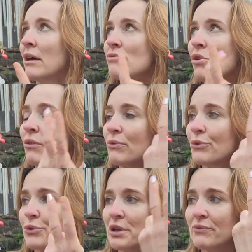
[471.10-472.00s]
I've got
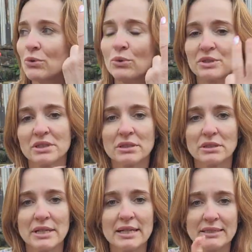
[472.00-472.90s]
3 floors
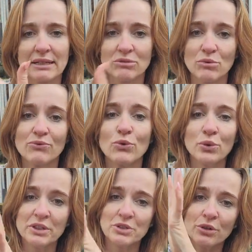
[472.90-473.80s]
in this house, well
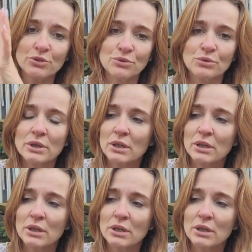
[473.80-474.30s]
4 in total,